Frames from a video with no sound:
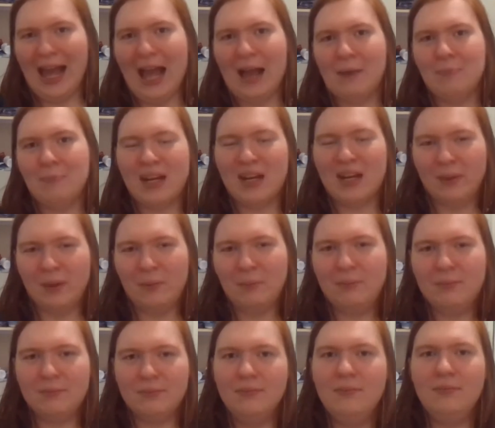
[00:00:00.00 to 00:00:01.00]
at
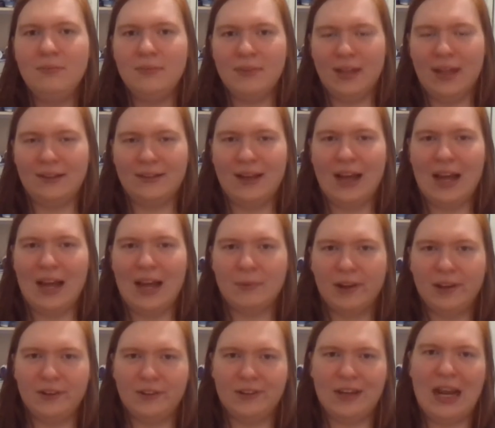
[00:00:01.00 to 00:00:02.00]
minimum, that
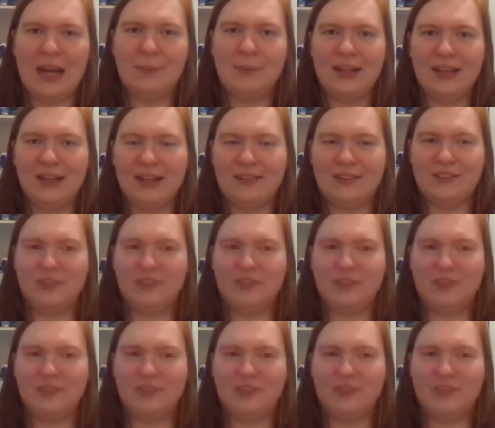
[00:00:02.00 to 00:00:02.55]
time where you're typing